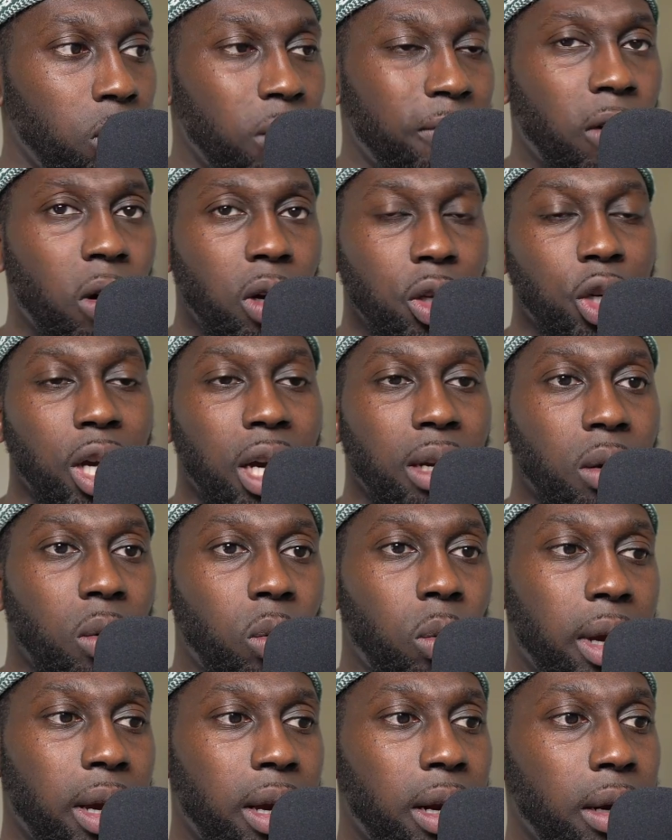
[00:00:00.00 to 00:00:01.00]
we've got a channel
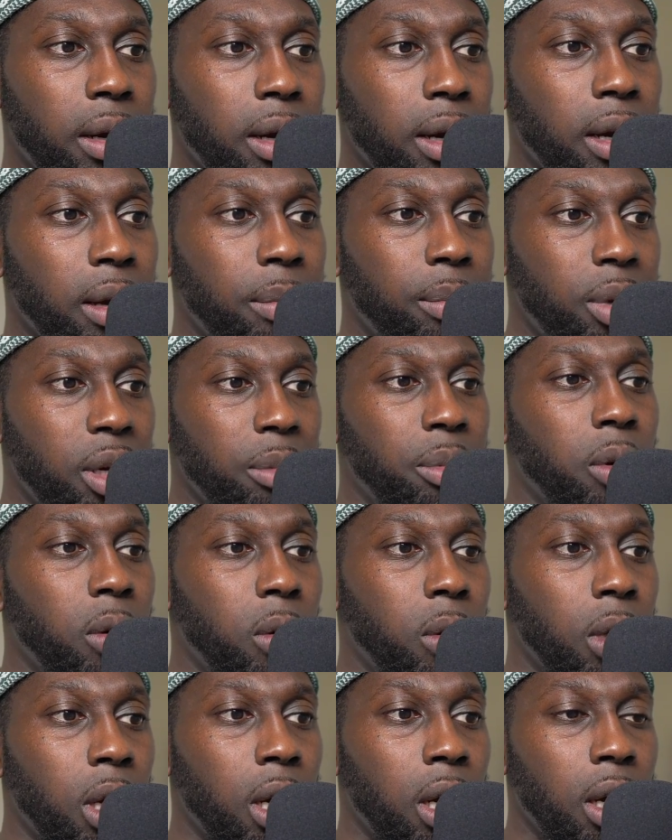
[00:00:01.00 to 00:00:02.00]
where uh,
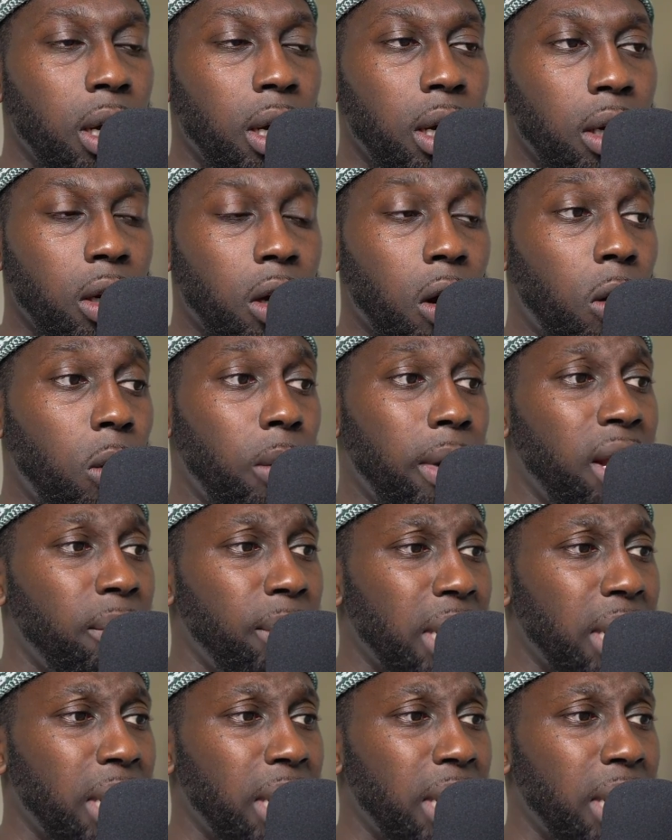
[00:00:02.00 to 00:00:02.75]
people go and